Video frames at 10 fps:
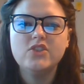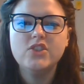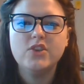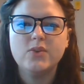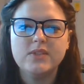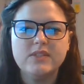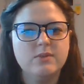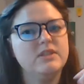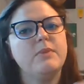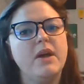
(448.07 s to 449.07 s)
To is the
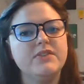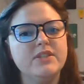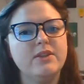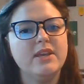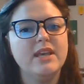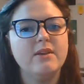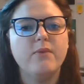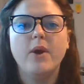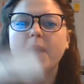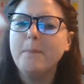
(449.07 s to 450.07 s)
response you're looking
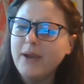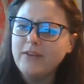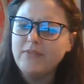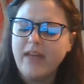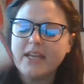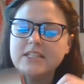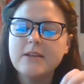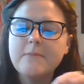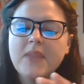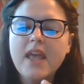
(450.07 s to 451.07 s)
for. Perfect.
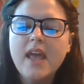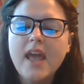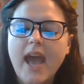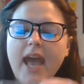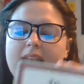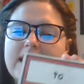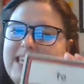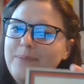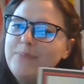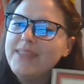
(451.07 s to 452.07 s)
And
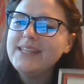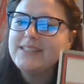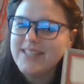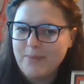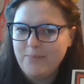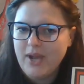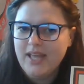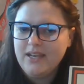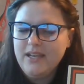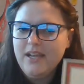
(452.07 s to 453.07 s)
keep these separate.
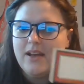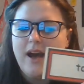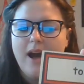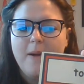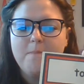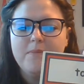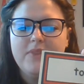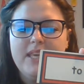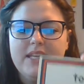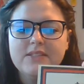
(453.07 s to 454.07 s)

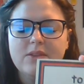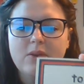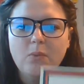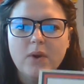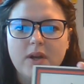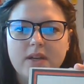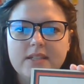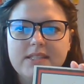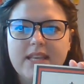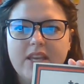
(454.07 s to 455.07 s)
These are the
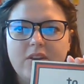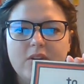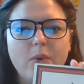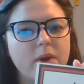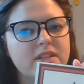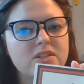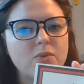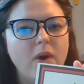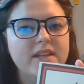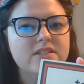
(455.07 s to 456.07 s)
words that you're going to
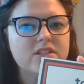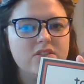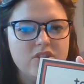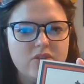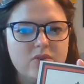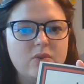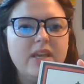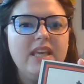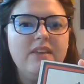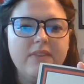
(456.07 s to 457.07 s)
want to do
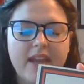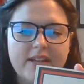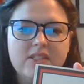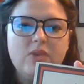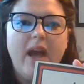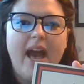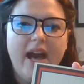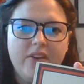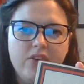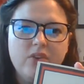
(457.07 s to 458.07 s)
even as you
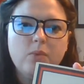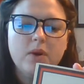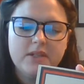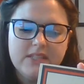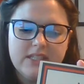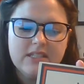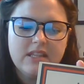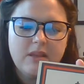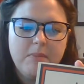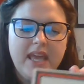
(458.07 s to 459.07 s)
add new words into
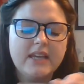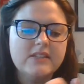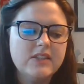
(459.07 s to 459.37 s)
the mix.